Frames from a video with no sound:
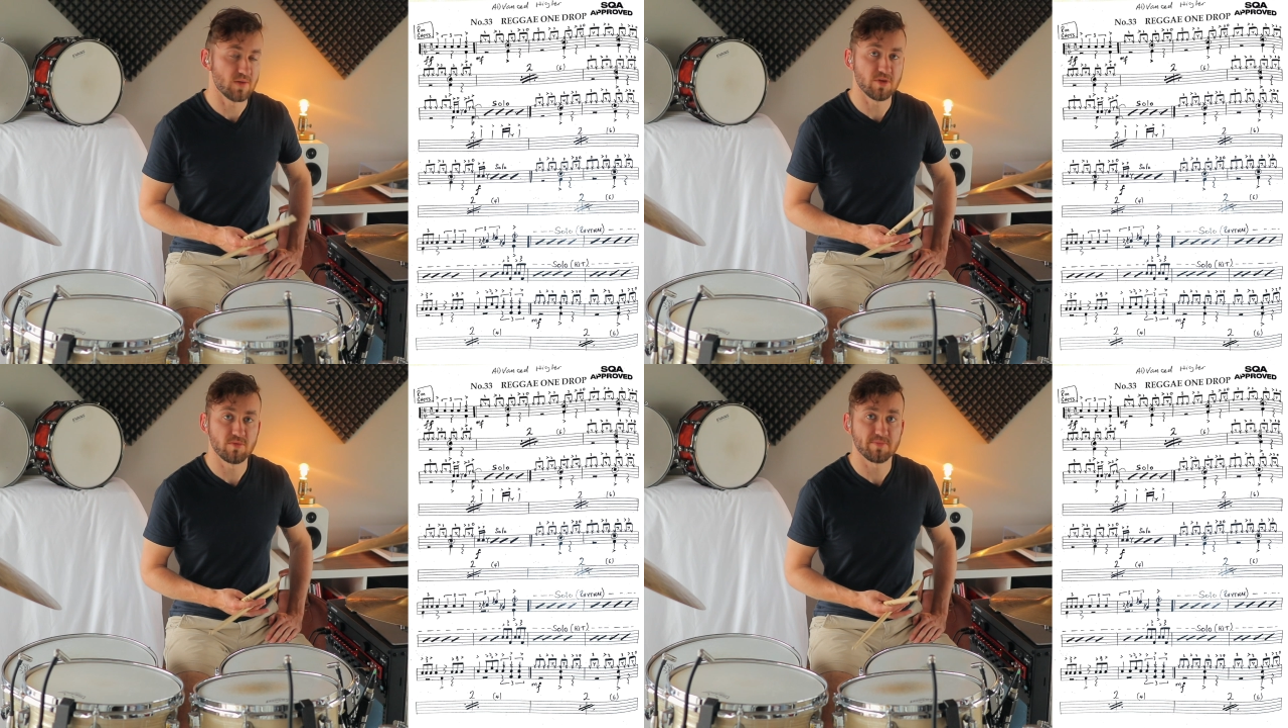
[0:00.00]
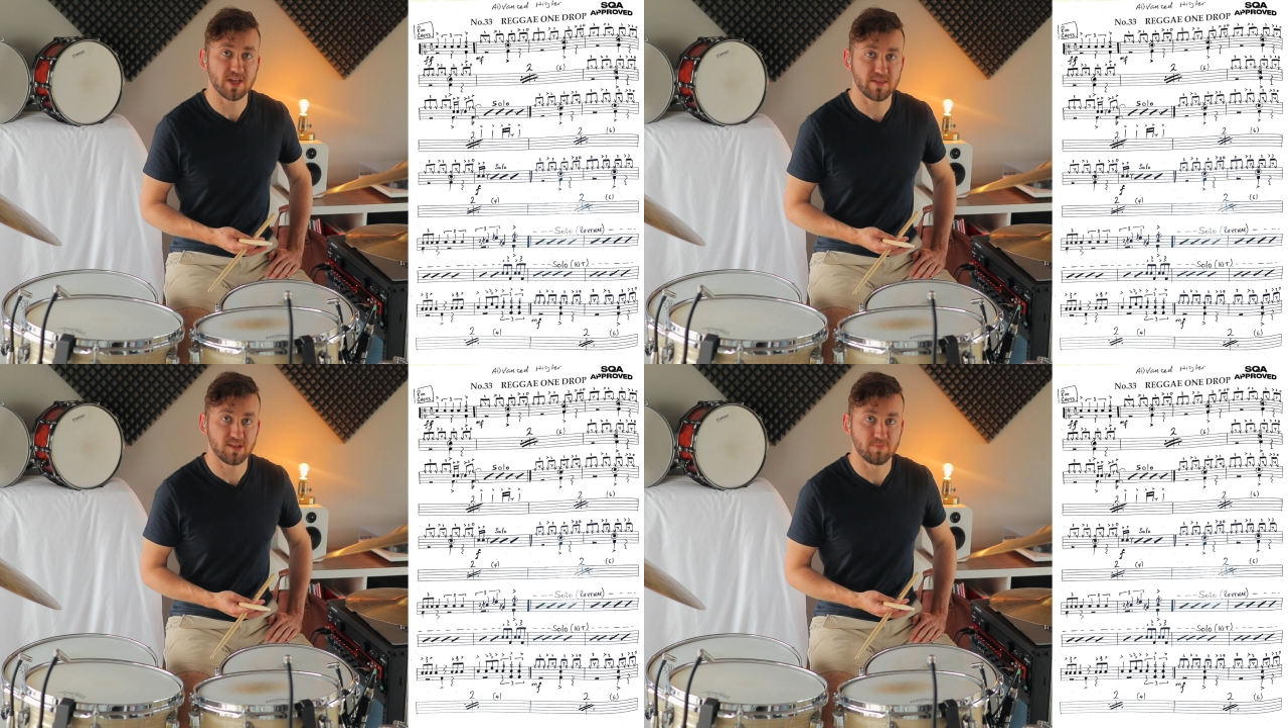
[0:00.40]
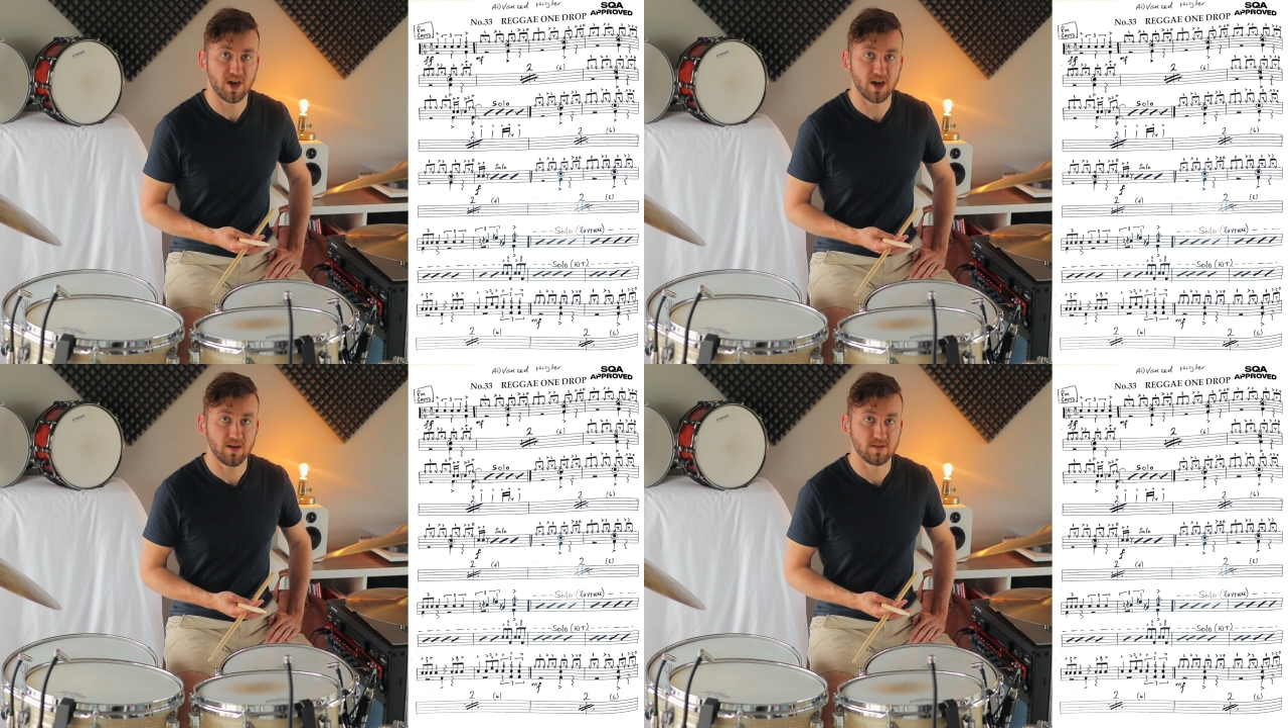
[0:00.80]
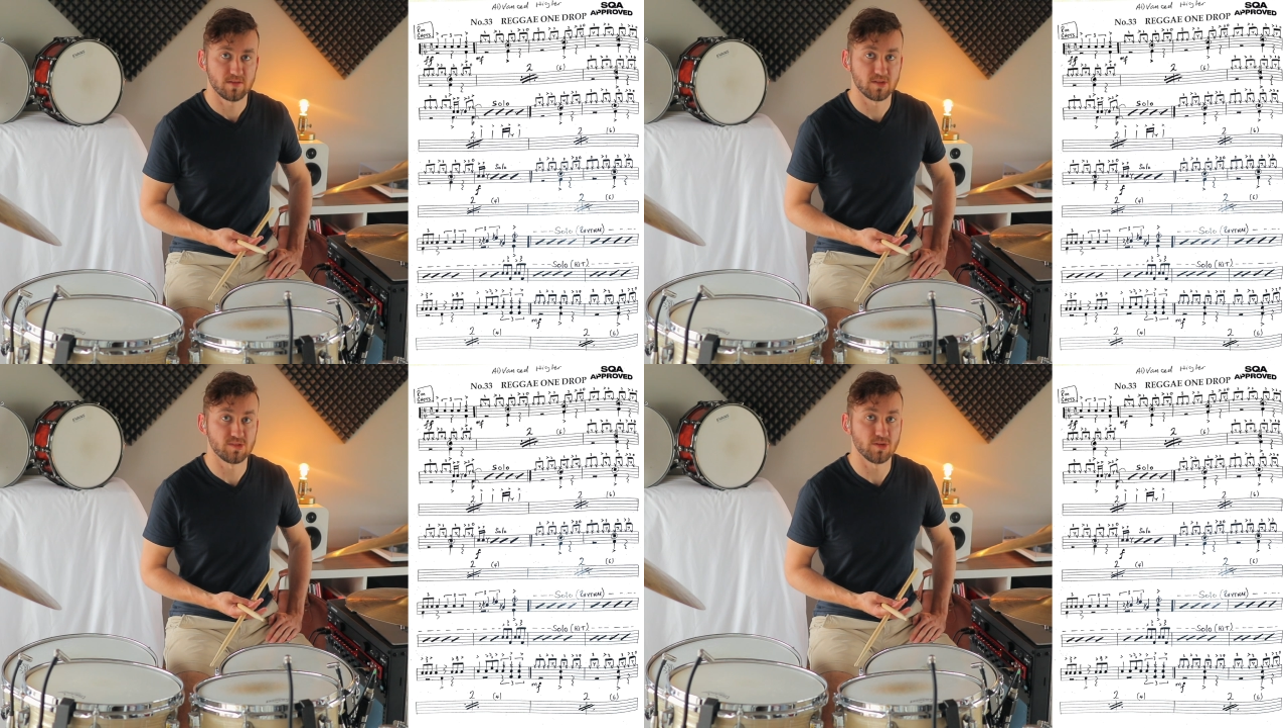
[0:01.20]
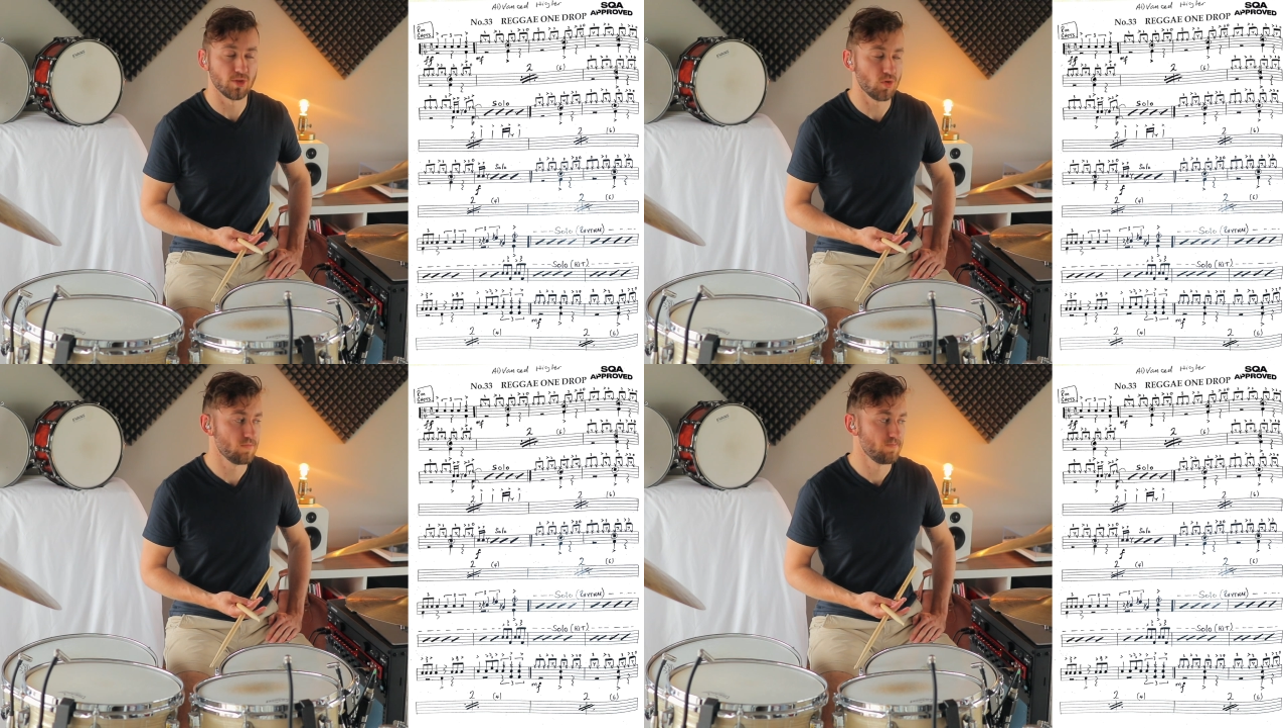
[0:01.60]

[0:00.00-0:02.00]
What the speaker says: when we play this bar, the solo,